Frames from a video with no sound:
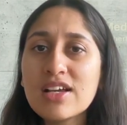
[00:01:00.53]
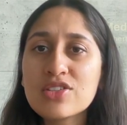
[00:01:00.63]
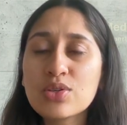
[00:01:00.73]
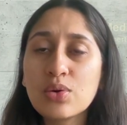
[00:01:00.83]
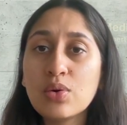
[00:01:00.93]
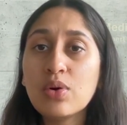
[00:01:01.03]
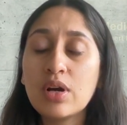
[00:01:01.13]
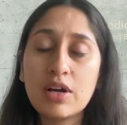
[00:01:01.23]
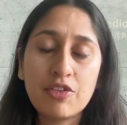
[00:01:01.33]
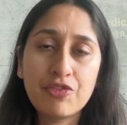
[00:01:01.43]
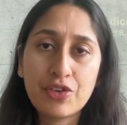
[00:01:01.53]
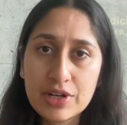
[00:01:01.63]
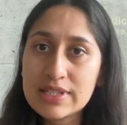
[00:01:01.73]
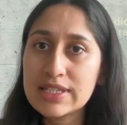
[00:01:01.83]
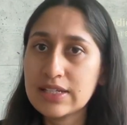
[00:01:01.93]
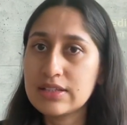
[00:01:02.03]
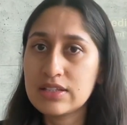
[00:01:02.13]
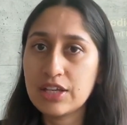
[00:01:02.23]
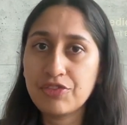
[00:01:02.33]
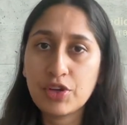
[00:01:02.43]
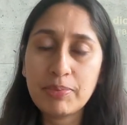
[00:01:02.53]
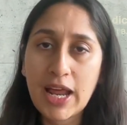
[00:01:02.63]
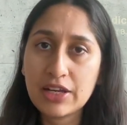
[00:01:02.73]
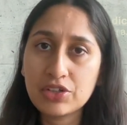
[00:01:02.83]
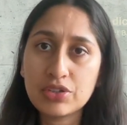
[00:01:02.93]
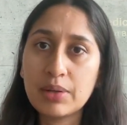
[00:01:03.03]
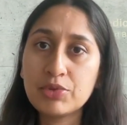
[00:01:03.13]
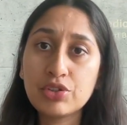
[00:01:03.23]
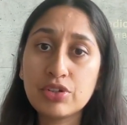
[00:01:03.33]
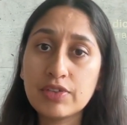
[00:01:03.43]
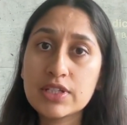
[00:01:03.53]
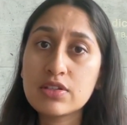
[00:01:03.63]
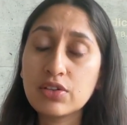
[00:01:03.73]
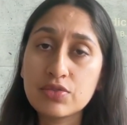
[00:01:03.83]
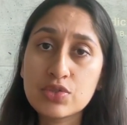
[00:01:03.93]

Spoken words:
So, for instance, if you're planning to come to University of